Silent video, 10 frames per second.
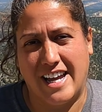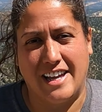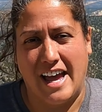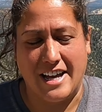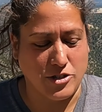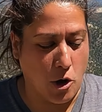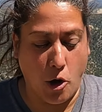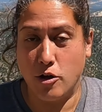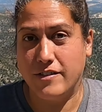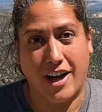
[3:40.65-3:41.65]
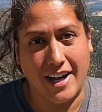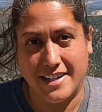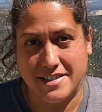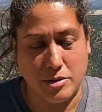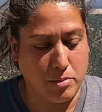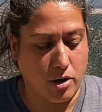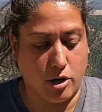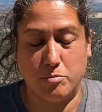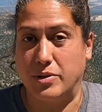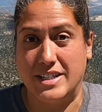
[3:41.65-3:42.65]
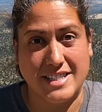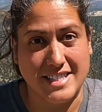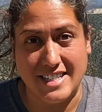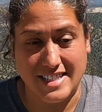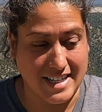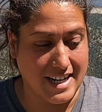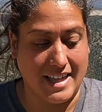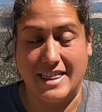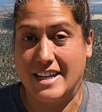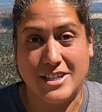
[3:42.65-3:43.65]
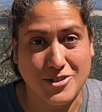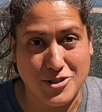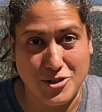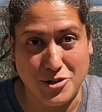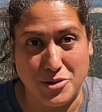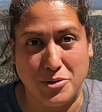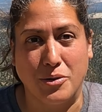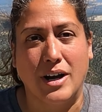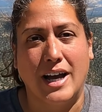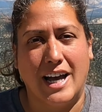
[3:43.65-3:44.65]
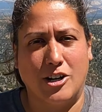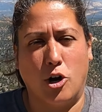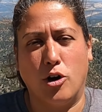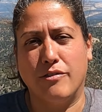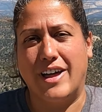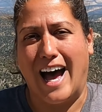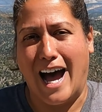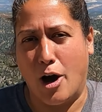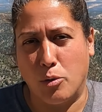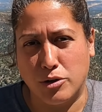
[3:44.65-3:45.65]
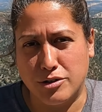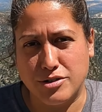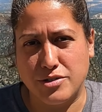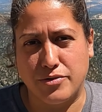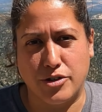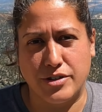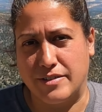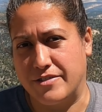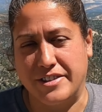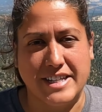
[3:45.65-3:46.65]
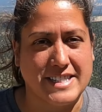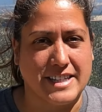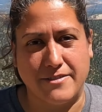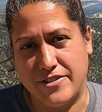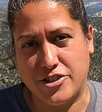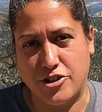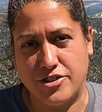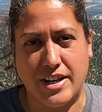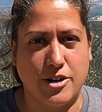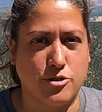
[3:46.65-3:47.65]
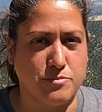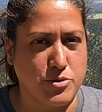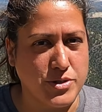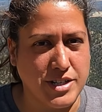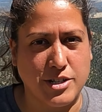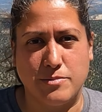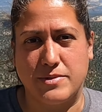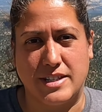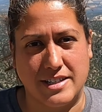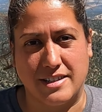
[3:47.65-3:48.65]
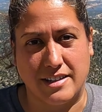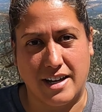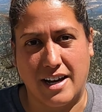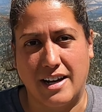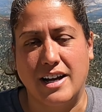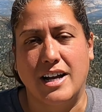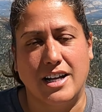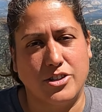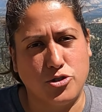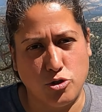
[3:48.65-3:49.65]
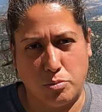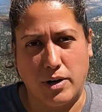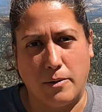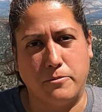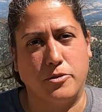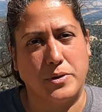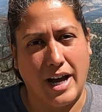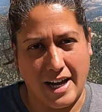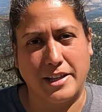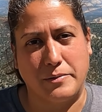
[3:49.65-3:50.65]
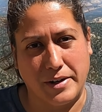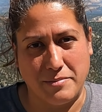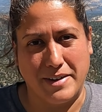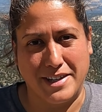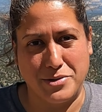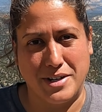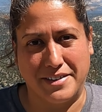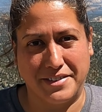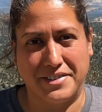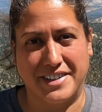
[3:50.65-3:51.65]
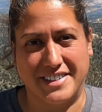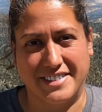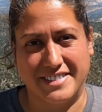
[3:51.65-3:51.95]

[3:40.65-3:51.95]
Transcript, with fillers: It has all of the hikes in the park, places to stay, things to do, and all of the hours for different things like the visitor centers, museums, things like that. It's super helpful. We highly recommend that you download it.